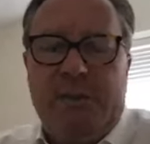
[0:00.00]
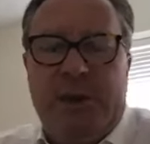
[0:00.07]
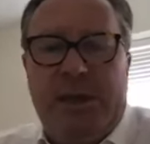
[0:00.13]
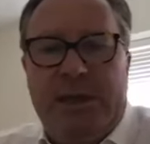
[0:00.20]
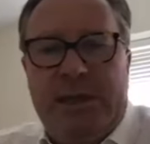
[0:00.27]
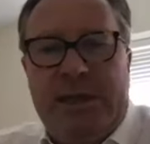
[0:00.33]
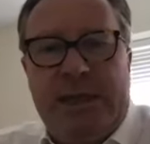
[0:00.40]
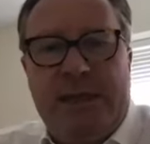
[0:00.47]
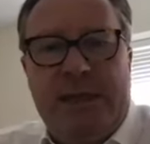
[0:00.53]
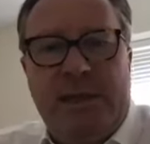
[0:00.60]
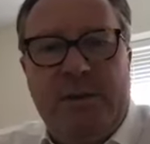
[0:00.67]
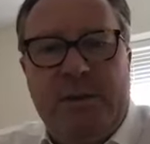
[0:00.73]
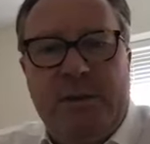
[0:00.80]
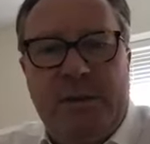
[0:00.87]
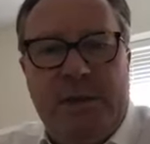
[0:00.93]

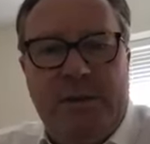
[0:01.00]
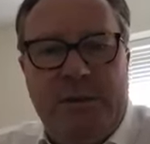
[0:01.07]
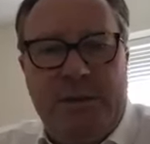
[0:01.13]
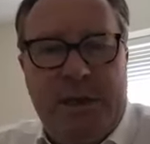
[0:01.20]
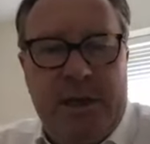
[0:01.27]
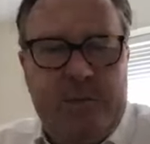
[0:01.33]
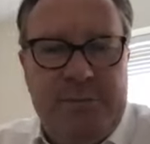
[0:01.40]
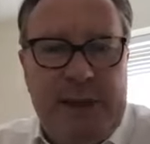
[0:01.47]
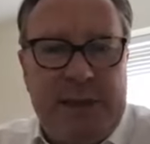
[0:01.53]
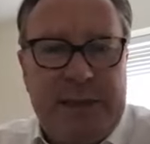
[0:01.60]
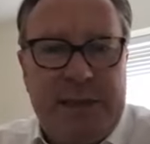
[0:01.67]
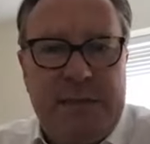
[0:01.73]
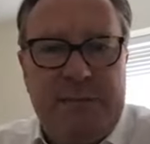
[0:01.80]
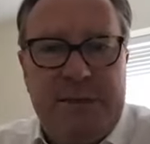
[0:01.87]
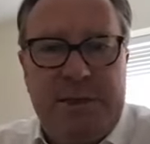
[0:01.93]
assessing the
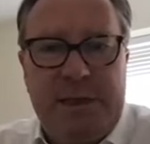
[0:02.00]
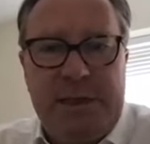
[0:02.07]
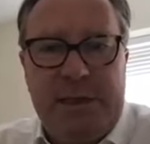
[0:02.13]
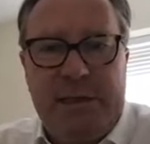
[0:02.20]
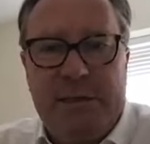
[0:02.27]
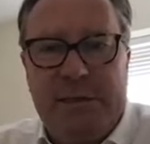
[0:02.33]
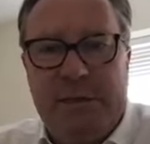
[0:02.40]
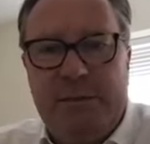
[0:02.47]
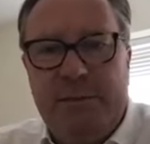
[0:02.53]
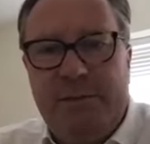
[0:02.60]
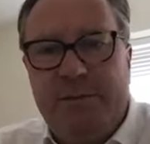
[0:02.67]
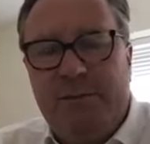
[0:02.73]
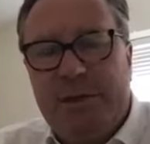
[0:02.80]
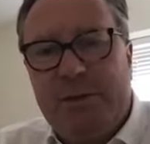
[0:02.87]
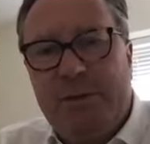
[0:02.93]
activity, the
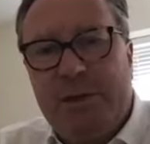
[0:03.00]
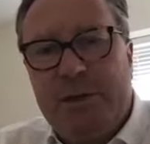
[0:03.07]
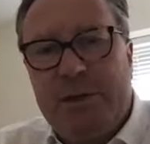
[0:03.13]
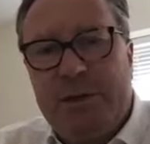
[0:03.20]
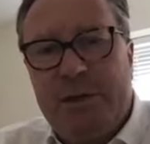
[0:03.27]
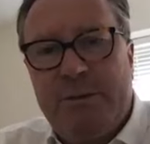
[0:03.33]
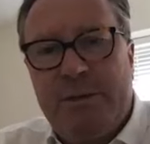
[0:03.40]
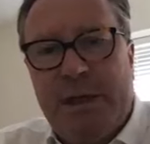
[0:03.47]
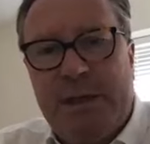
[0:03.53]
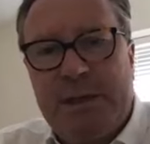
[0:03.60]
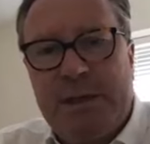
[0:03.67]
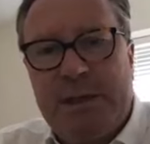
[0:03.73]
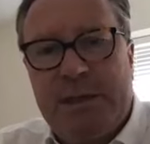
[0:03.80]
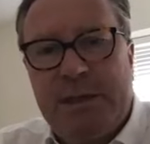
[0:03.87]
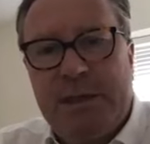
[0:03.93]
response to the
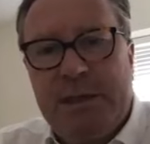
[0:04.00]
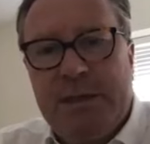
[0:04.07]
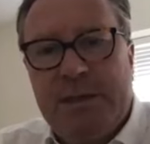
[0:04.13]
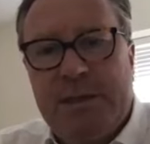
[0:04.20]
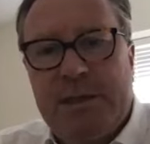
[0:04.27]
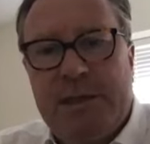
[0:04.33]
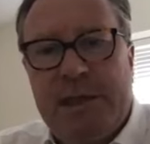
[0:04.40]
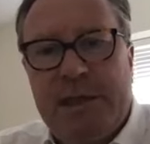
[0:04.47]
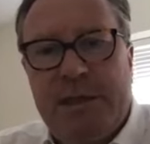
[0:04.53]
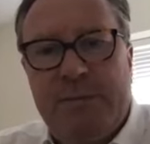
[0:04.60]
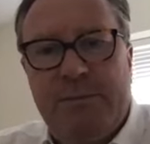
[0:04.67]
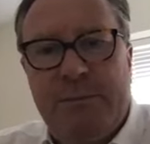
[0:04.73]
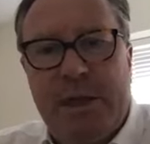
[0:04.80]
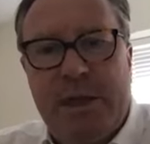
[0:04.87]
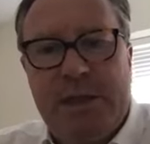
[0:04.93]
marketing that's
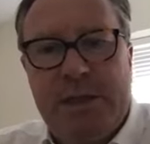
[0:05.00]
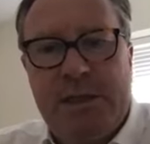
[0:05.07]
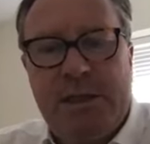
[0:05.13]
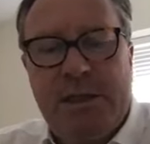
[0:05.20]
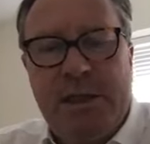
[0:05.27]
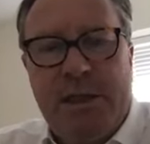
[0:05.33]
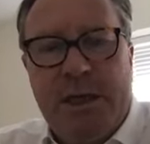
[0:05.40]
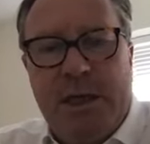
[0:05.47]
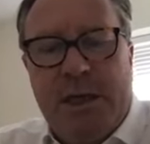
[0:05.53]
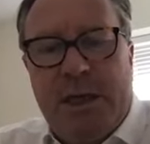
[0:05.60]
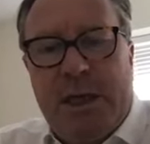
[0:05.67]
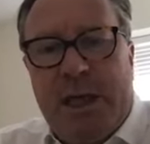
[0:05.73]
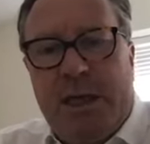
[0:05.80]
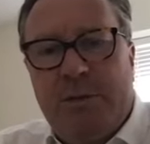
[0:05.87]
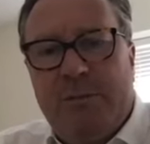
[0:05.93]
taken place,
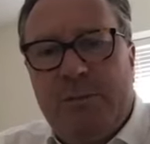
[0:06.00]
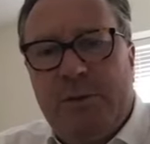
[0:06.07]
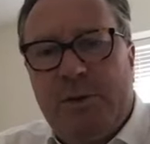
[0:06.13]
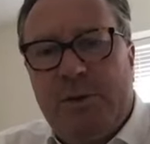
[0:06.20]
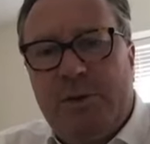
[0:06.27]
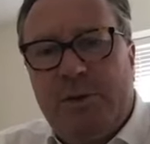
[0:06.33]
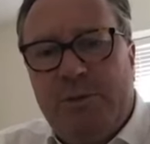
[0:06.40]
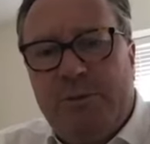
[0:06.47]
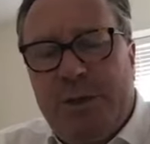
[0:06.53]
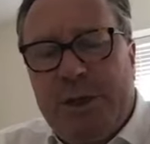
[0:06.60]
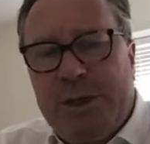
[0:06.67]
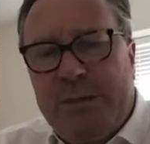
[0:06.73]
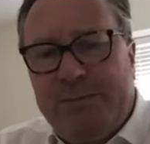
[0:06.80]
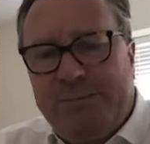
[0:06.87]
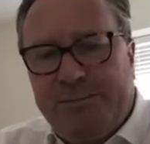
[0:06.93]
should be